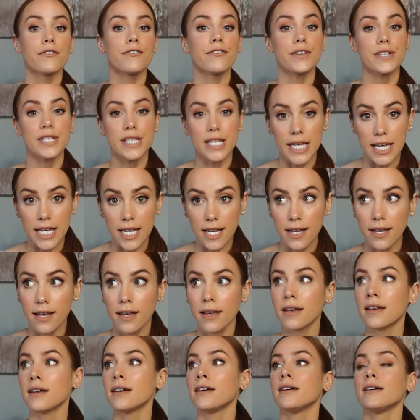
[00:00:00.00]
physique,
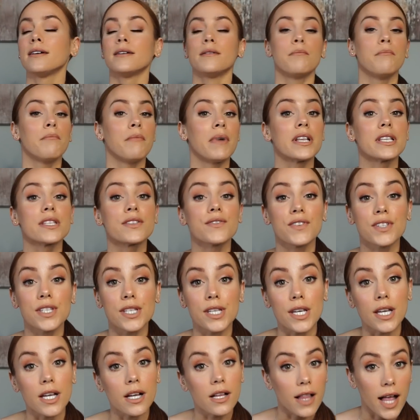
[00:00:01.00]
men's
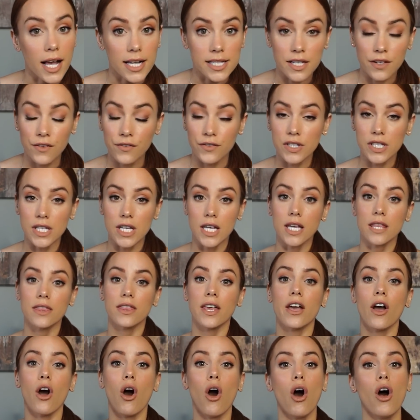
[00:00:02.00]
physique, classic physique,
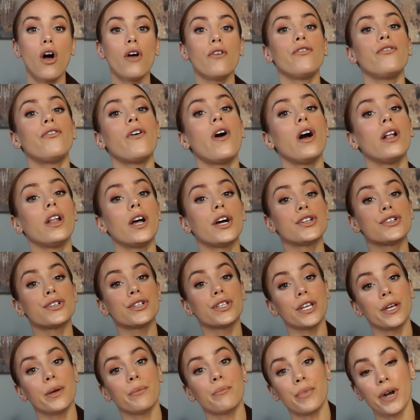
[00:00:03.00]
they all fall under
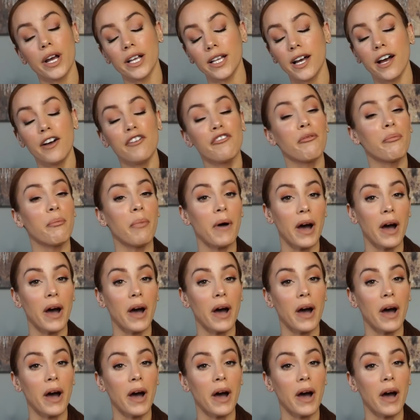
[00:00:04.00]
the umbrella of